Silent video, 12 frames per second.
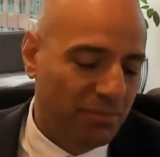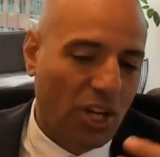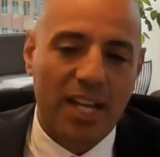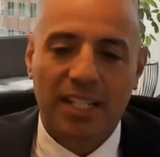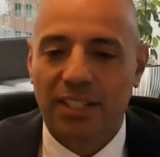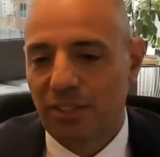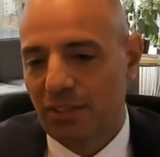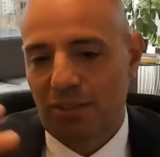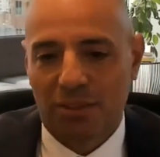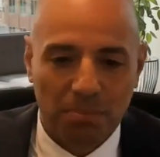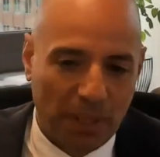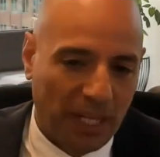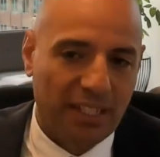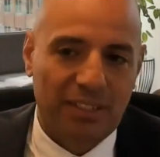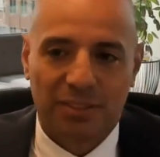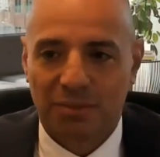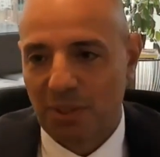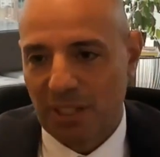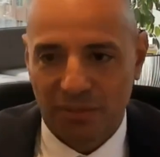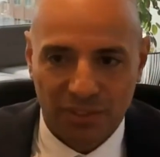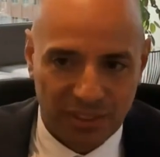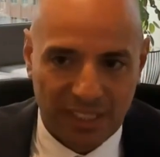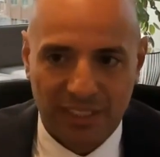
tiger or bear or whatever is